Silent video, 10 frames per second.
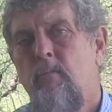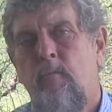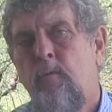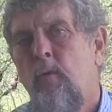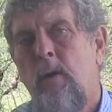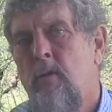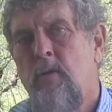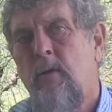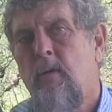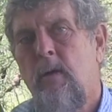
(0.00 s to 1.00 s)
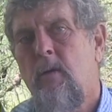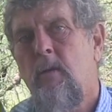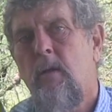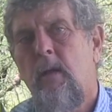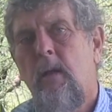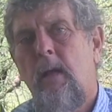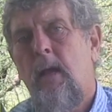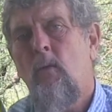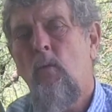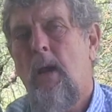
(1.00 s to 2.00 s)
fruit and cereal
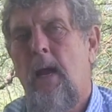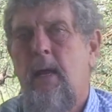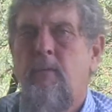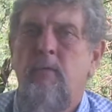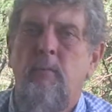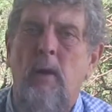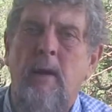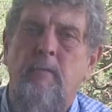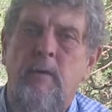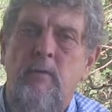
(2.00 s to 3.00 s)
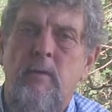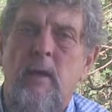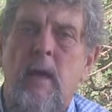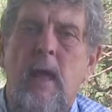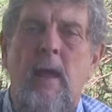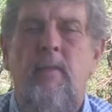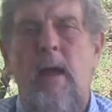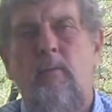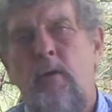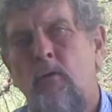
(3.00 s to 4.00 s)
in what I eat for breakfast. And
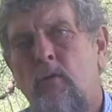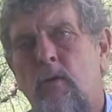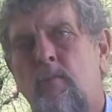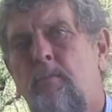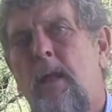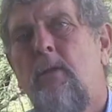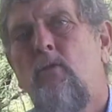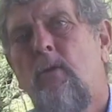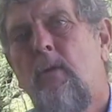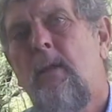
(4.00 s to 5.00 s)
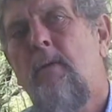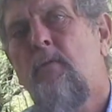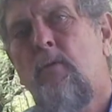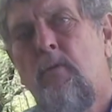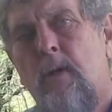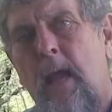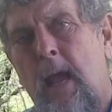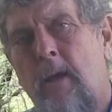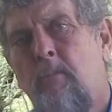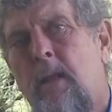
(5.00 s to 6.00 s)
that reduces blood sugar levels
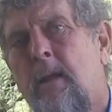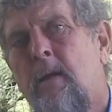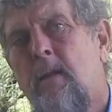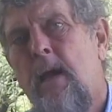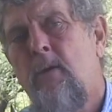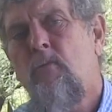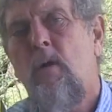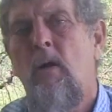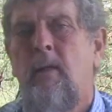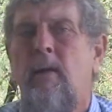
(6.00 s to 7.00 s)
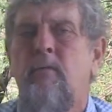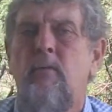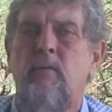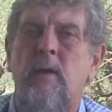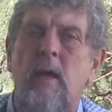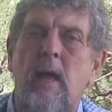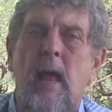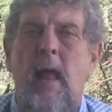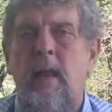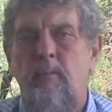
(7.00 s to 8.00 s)
and blood cholesterol levels
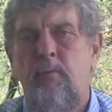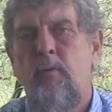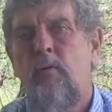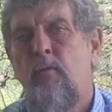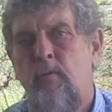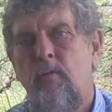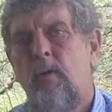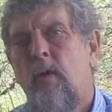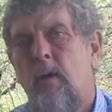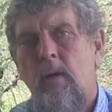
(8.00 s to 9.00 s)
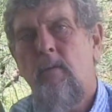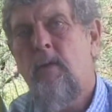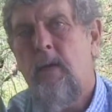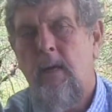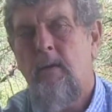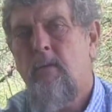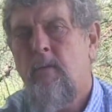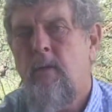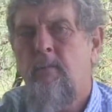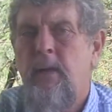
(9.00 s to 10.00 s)
and improves the
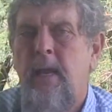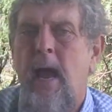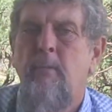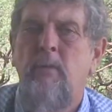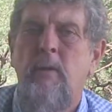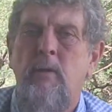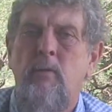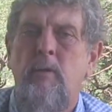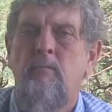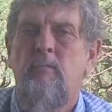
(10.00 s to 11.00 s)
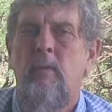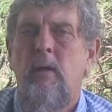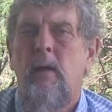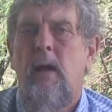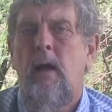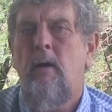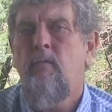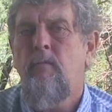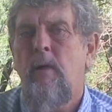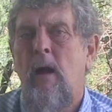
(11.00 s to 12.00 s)
metabolism
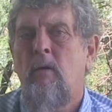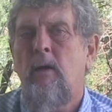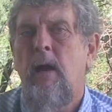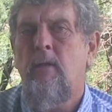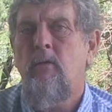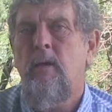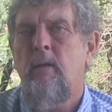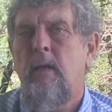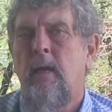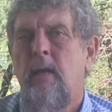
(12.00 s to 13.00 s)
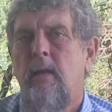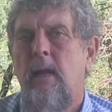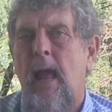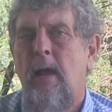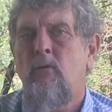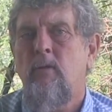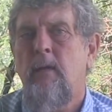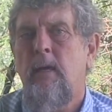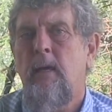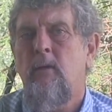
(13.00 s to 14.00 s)
of our guts. It
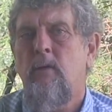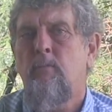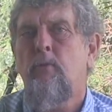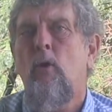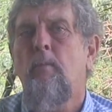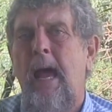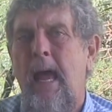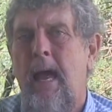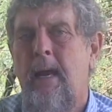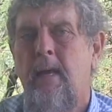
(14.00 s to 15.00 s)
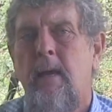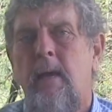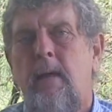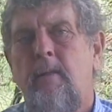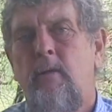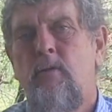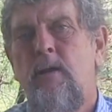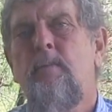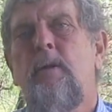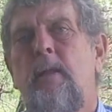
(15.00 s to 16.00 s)
actually is a probiotic that
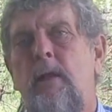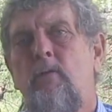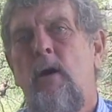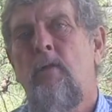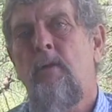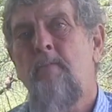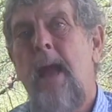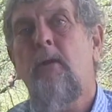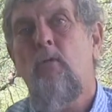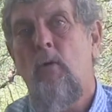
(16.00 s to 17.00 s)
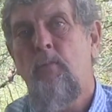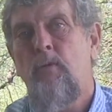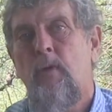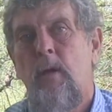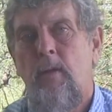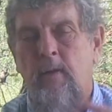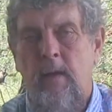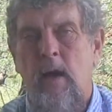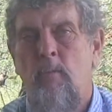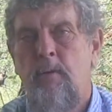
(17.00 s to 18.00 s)
stimulates all the microbes
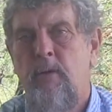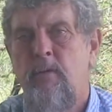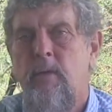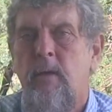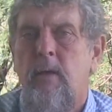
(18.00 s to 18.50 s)
that help us